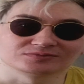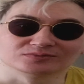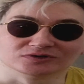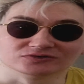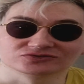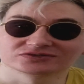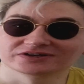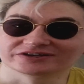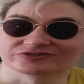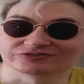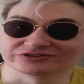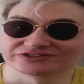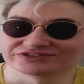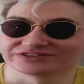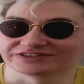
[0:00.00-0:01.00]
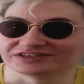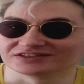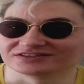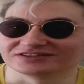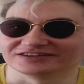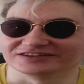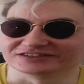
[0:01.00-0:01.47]
mostly
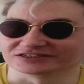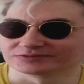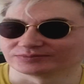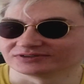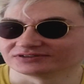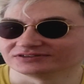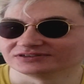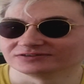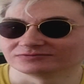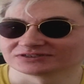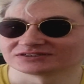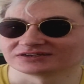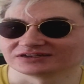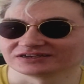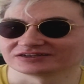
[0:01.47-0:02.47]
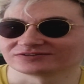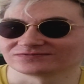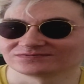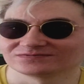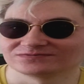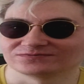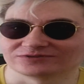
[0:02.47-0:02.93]
Christian things, but he was like
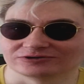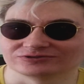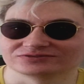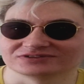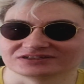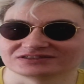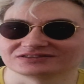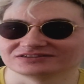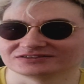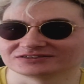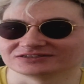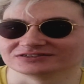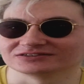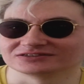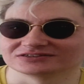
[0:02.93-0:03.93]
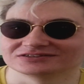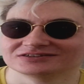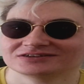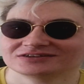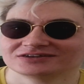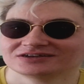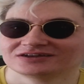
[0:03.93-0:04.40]
wrote that this is
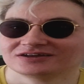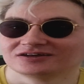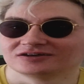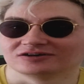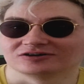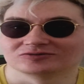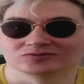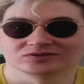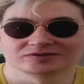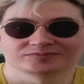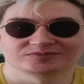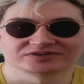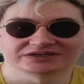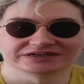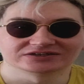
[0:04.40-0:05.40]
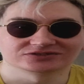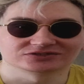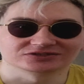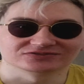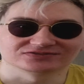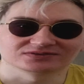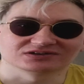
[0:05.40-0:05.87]
only
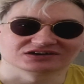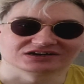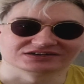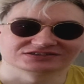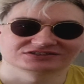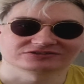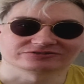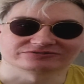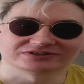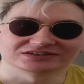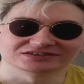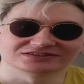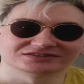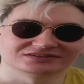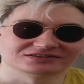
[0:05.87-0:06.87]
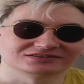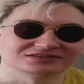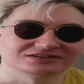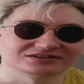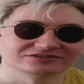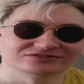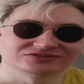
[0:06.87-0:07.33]
because of God's grace
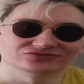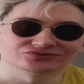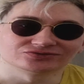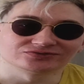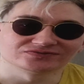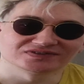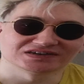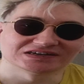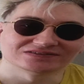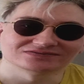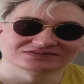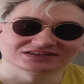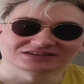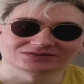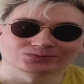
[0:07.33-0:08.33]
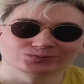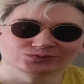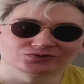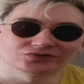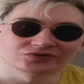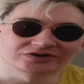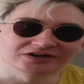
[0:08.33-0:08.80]
that they survived that
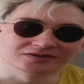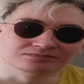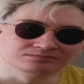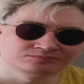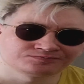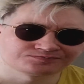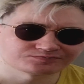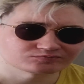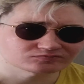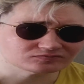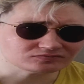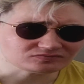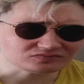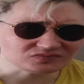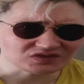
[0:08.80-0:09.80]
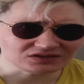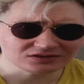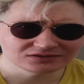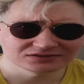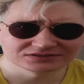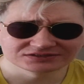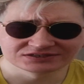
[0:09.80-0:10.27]
war. And
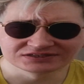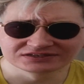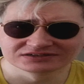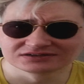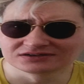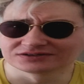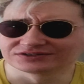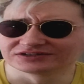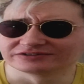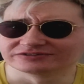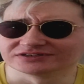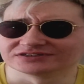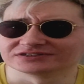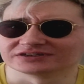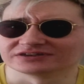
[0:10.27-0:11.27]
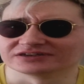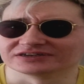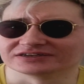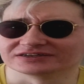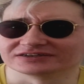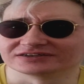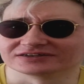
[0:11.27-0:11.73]
still there is
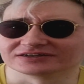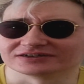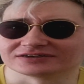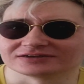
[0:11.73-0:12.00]
like